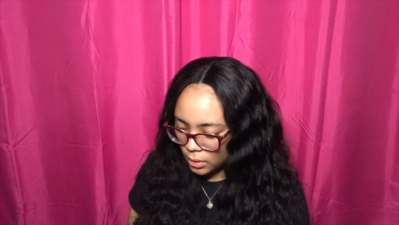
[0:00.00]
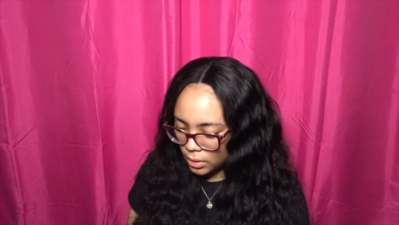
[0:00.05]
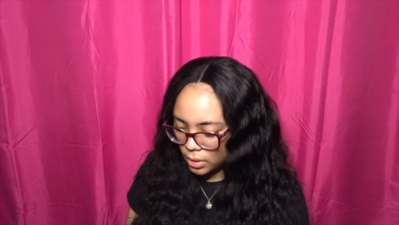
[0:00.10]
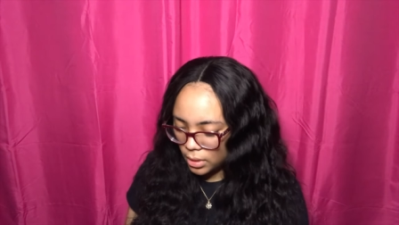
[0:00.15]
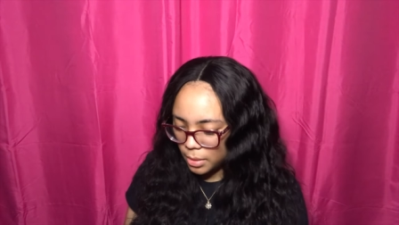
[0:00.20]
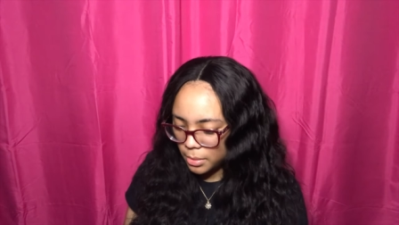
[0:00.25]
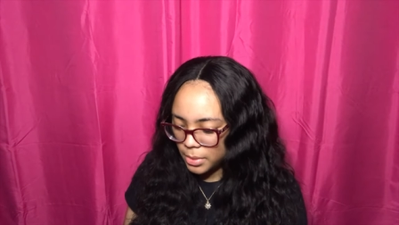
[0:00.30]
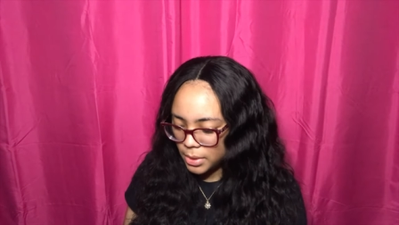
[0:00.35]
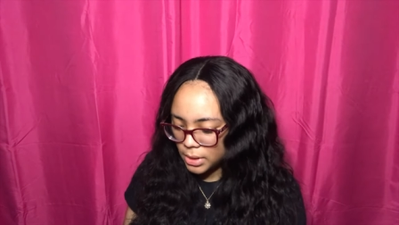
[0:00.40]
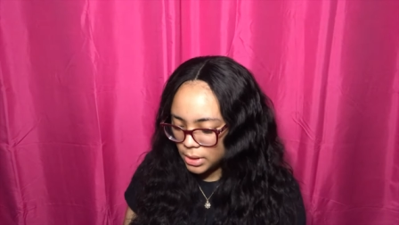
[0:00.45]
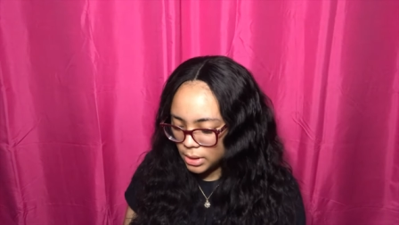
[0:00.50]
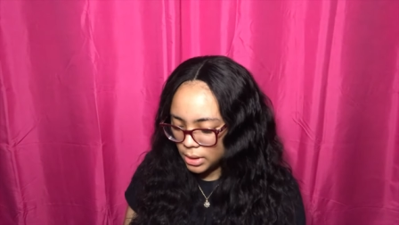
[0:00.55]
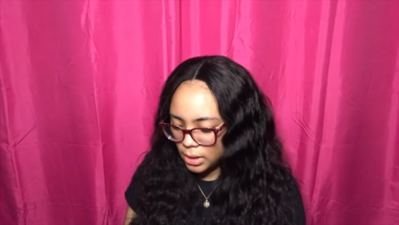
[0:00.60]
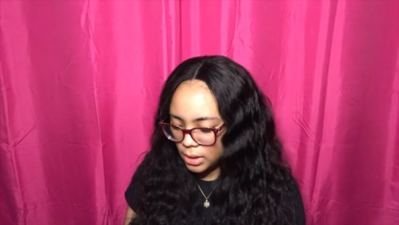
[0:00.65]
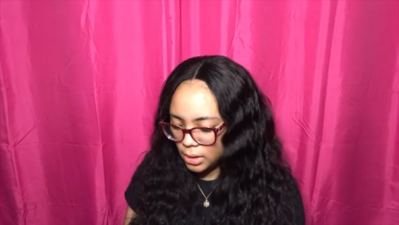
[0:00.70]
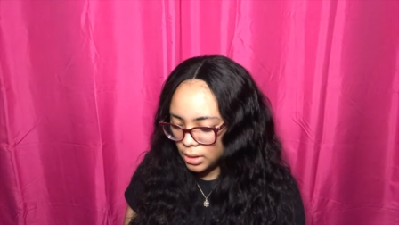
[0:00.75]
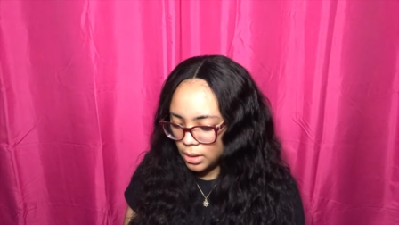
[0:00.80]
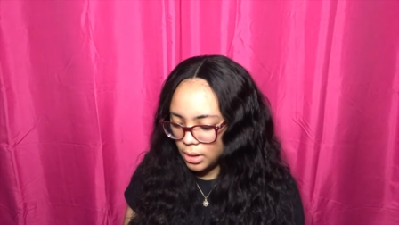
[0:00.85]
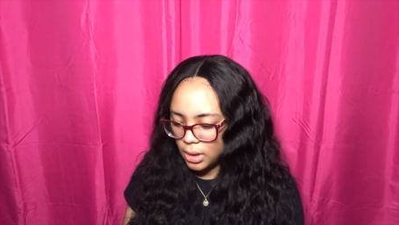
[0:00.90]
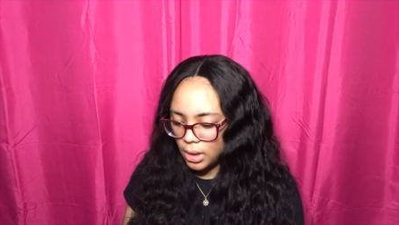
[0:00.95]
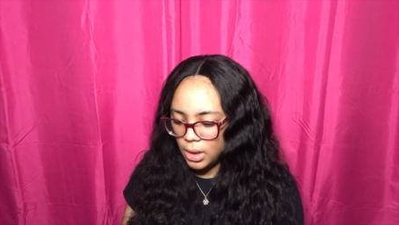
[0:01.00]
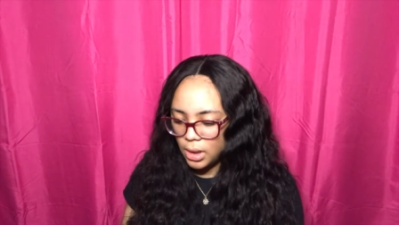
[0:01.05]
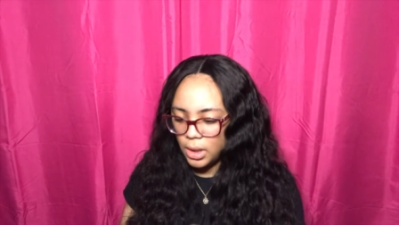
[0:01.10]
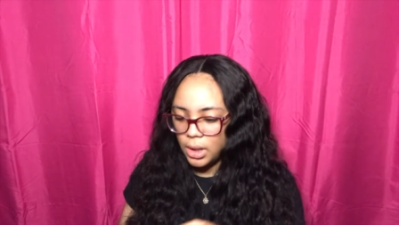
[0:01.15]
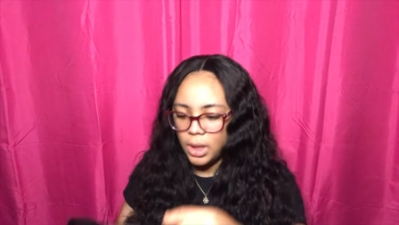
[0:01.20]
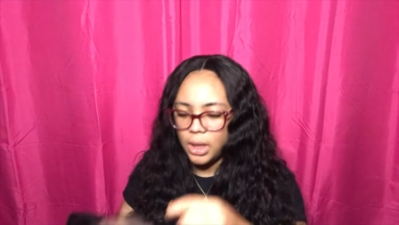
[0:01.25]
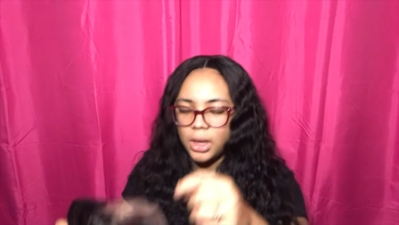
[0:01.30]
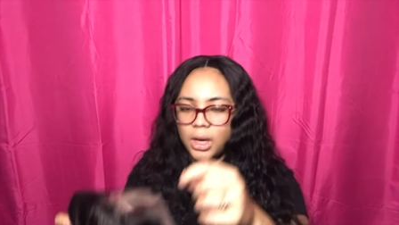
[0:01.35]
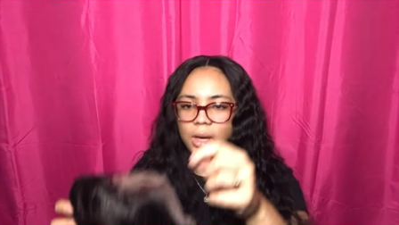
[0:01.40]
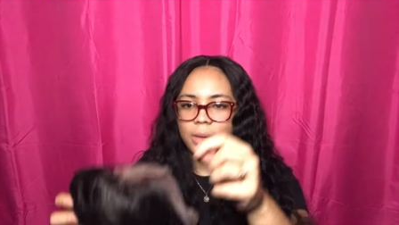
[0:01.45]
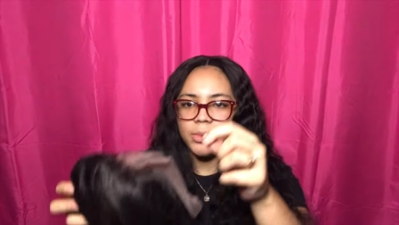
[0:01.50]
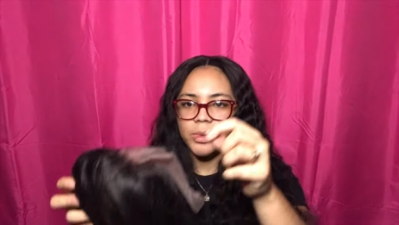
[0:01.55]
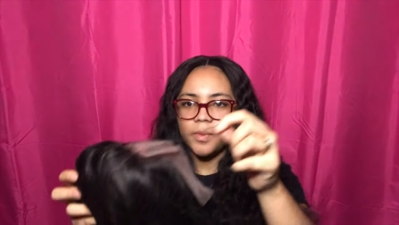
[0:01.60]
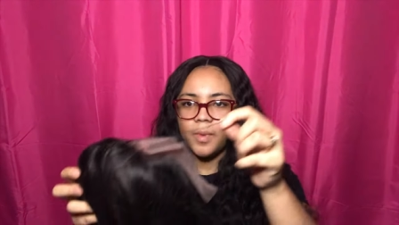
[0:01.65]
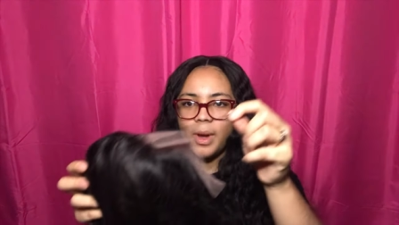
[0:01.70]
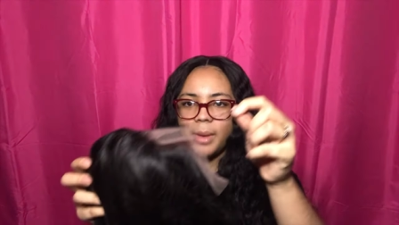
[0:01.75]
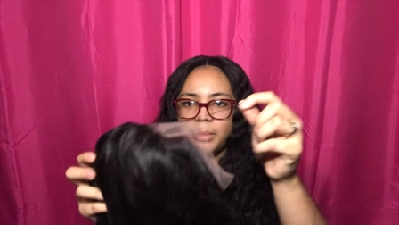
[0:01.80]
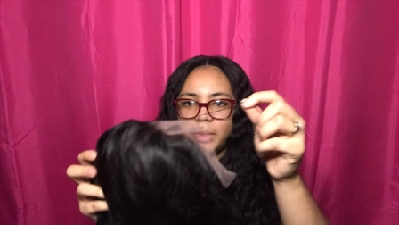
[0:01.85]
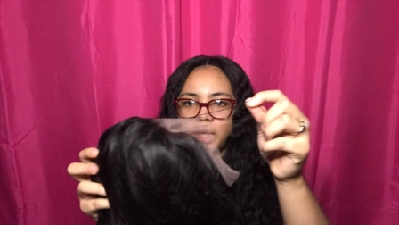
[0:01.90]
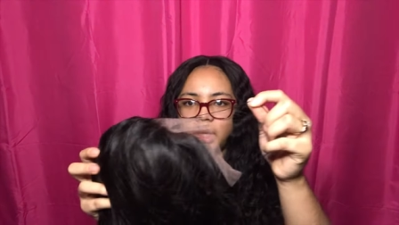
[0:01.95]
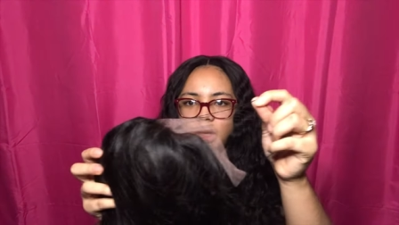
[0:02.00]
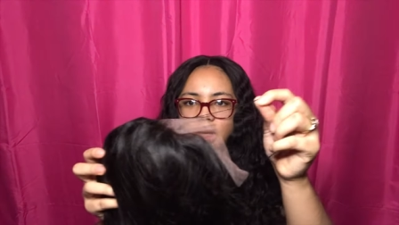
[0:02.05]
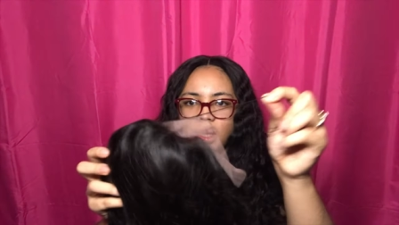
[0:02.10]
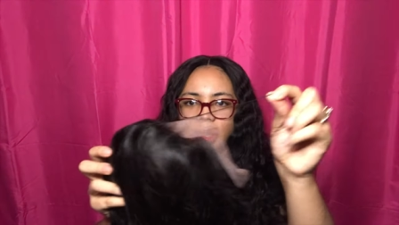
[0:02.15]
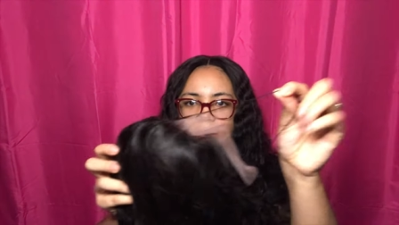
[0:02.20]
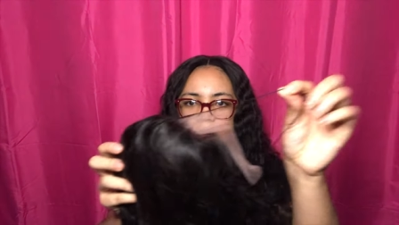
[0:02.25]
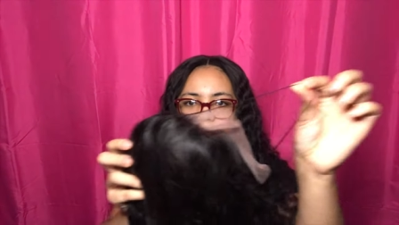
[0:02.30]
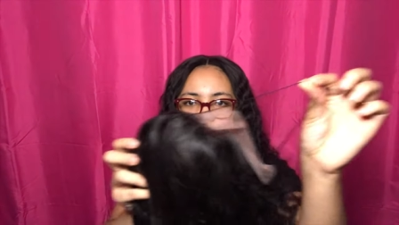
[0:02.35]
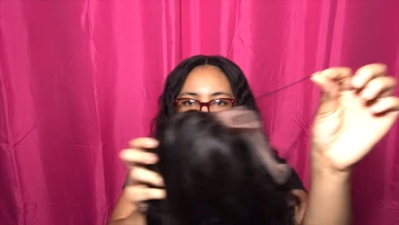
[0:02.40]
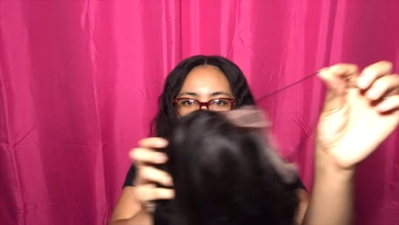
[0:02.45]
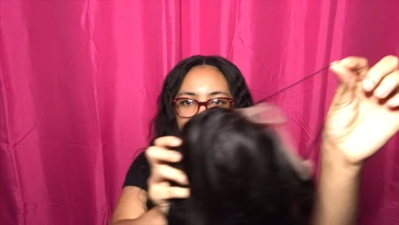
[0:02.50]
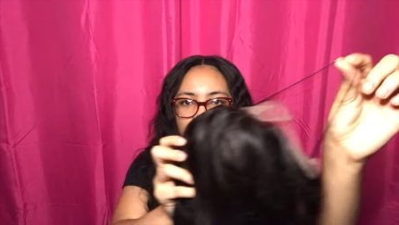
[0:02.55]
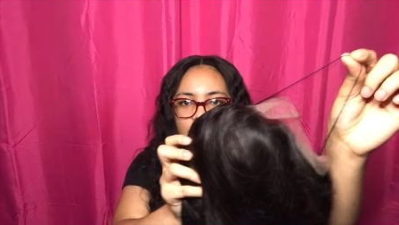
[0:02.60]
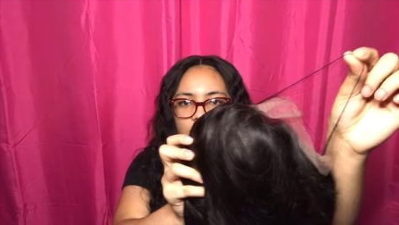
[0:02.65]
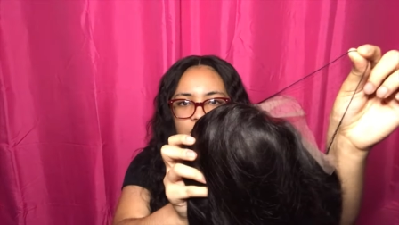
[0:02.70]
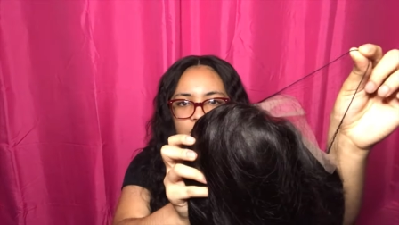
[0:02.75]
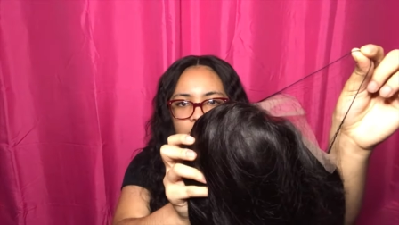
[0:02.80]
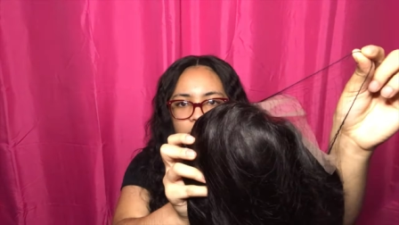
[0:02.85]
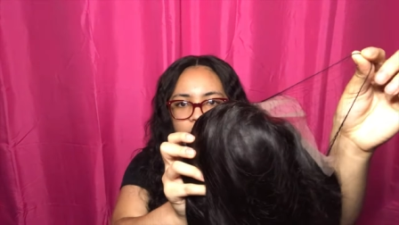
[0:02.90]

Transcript: Let me see. It comes wrapped in a hairnet.